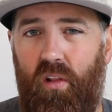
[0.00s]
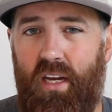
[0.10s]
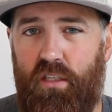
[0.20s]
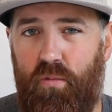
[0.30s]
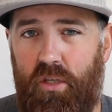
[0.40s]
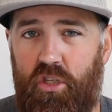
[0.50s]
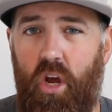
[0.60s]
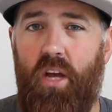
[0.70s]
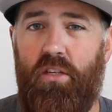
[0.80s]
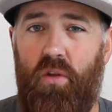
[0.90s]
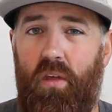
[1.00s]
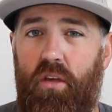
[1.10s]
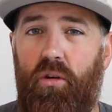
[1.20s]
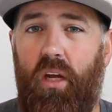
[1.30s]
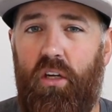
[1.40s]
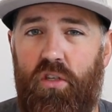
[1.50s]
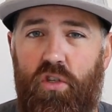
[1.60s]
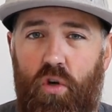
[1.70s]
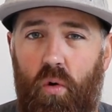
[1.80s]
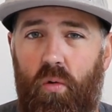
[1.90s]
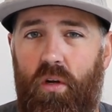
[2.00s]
light switch so that you can control